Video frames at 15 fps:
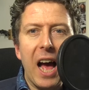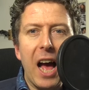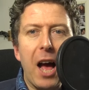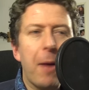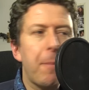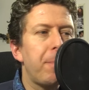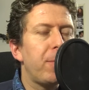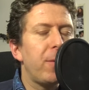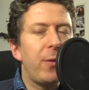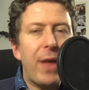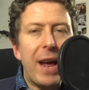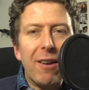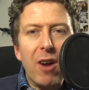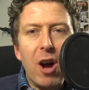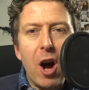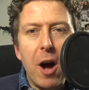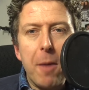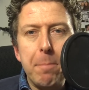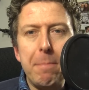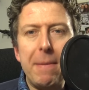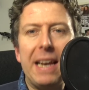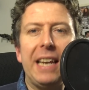There are a
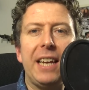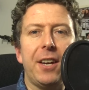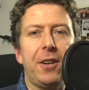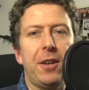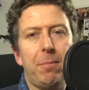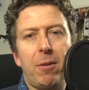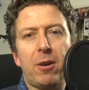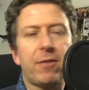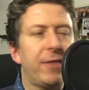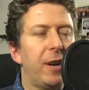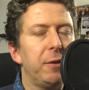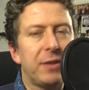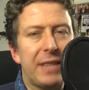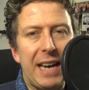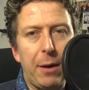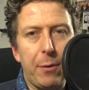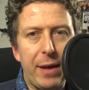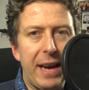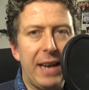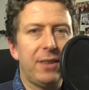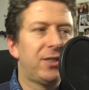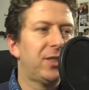million microphones out
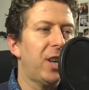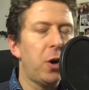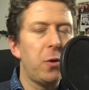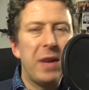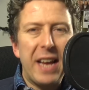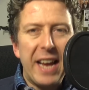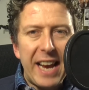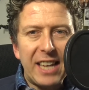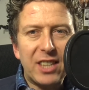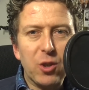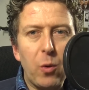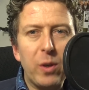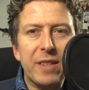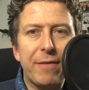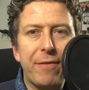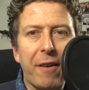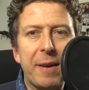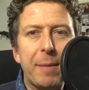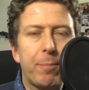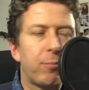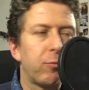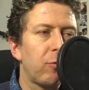there, so it's always a very
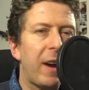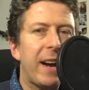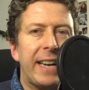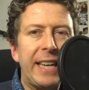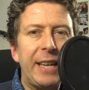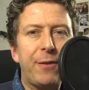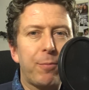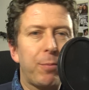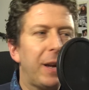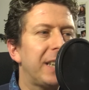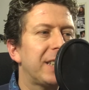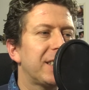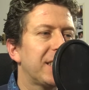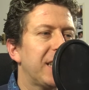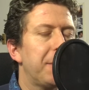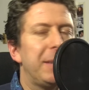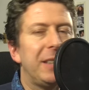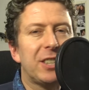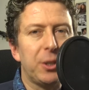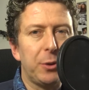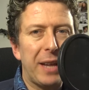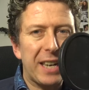brave place to come
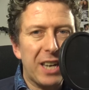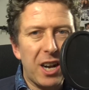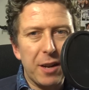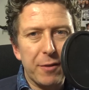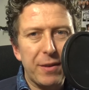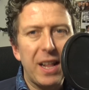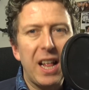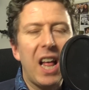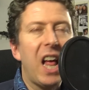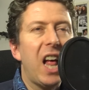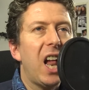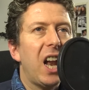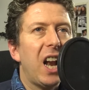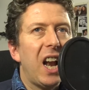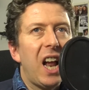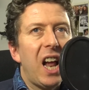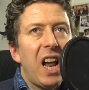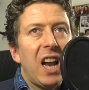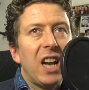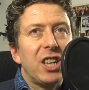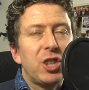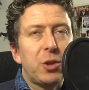into, that kind of,
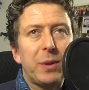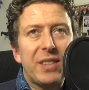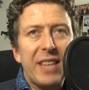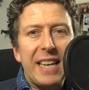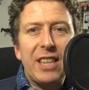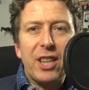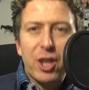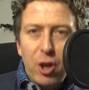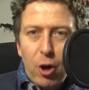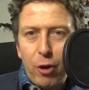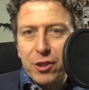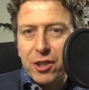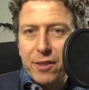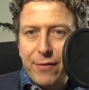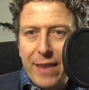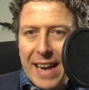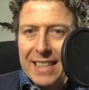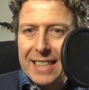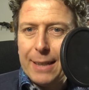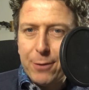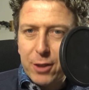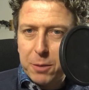should we say, the
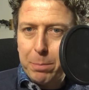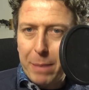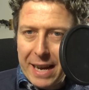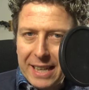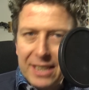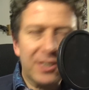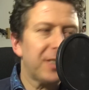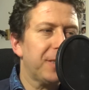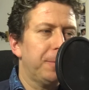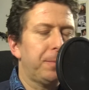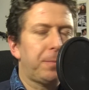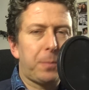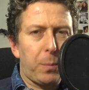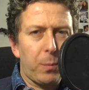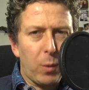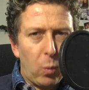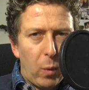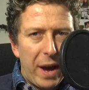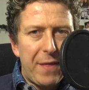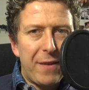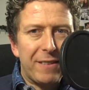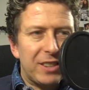cost-effective space
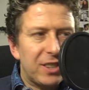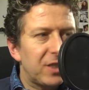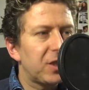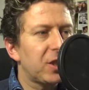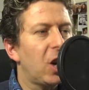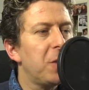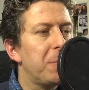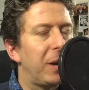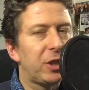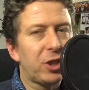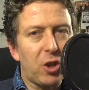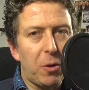where there is so much